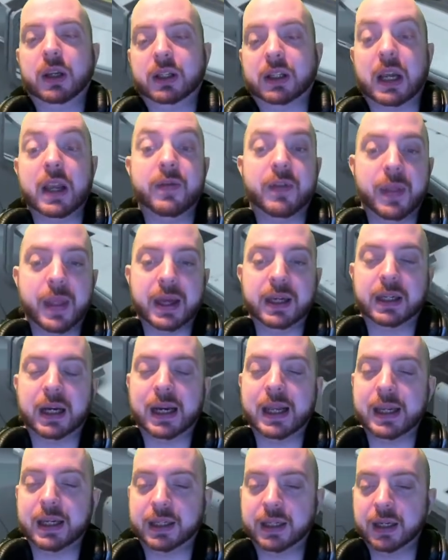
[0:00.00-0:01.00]
save and then
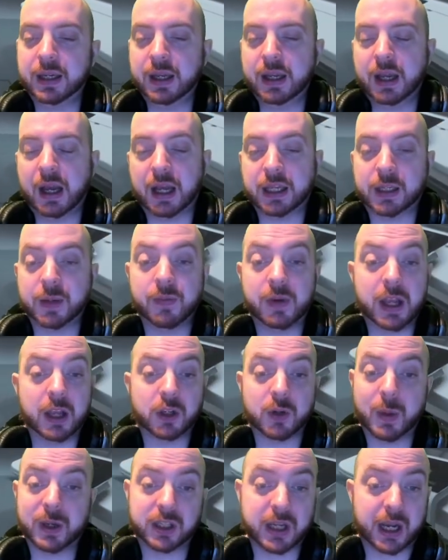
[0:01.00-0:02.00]
delete some
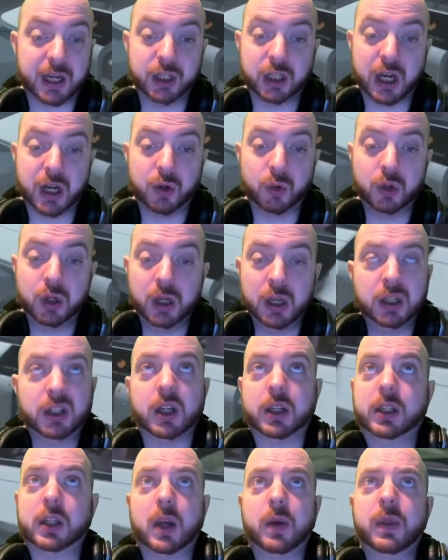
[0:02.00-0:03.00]
videos on my second channel,
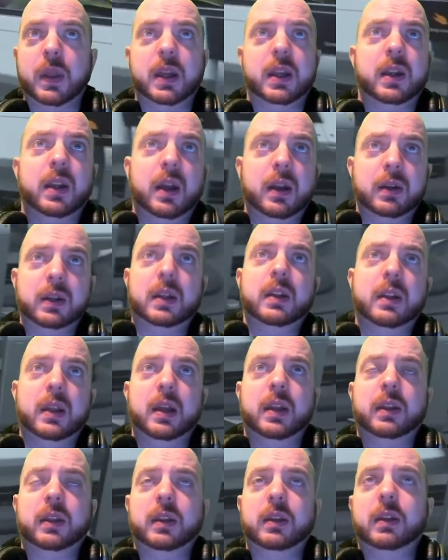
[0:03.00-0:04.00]
just so that
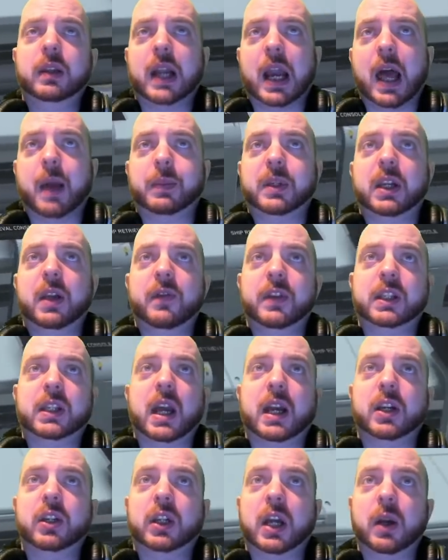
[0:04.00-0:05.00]
the collapsing of a
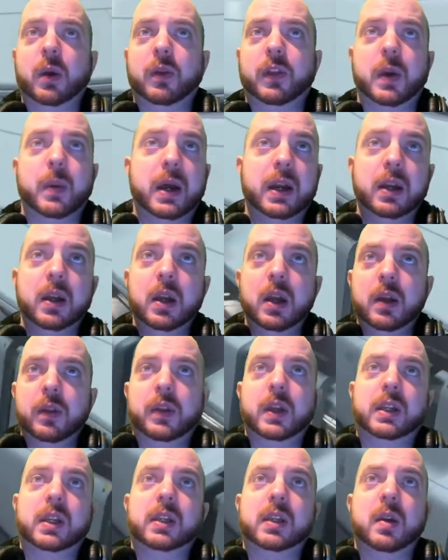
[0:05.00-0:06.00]
second channel, if they went,
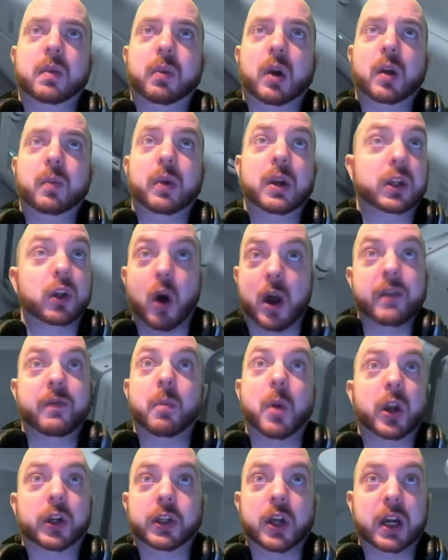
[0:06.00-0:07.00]
this isn't appropriate. It's not even
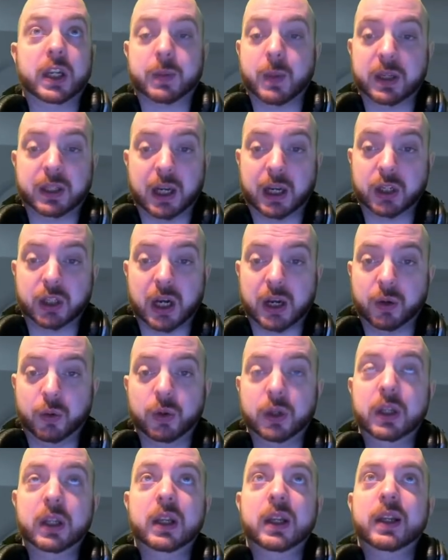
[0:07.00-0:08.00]
monetized, my second channel,
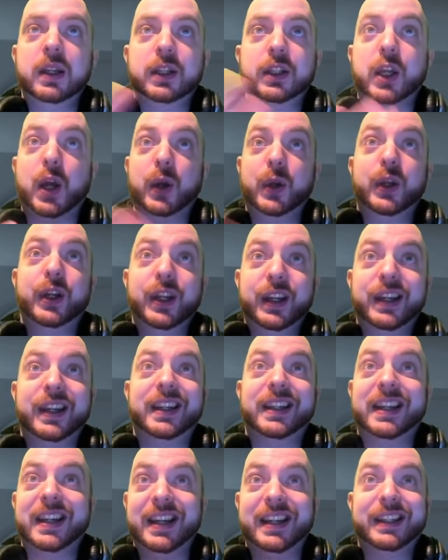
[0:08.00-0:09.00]
so
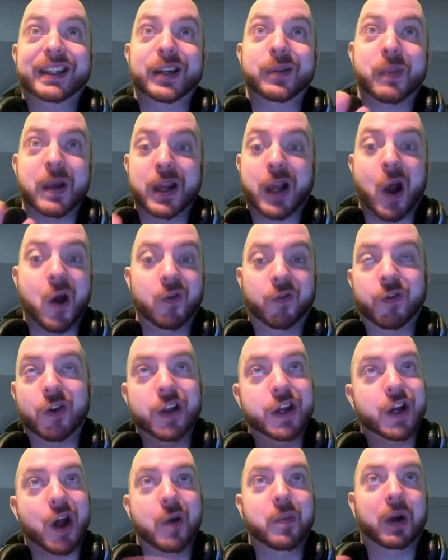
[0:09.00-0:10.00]
it should be
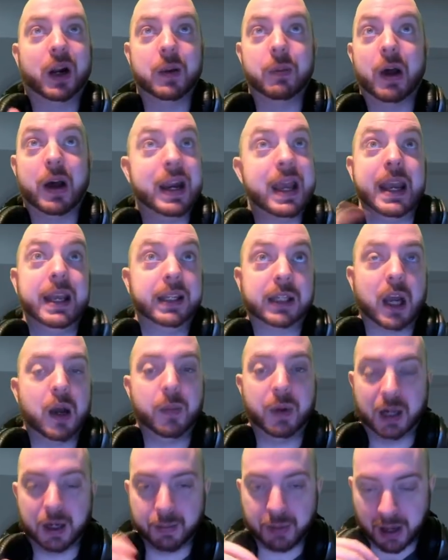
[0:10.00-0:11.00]
fully COPA compliant. It is
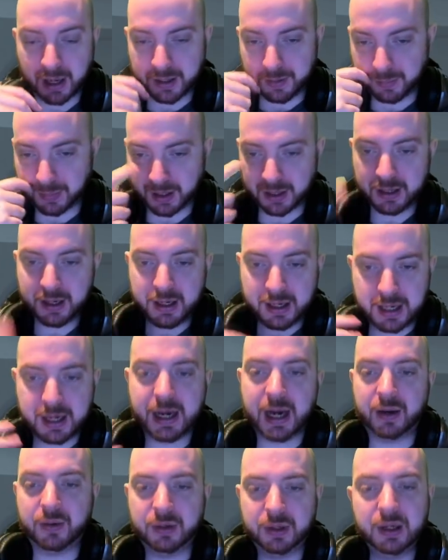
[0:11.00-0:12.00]
COPA compliant, but you
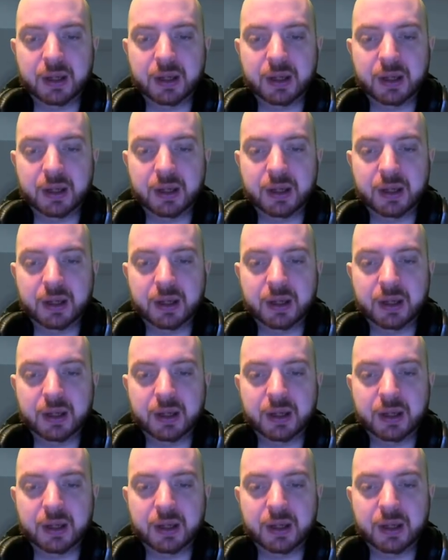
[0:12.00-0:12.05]
know,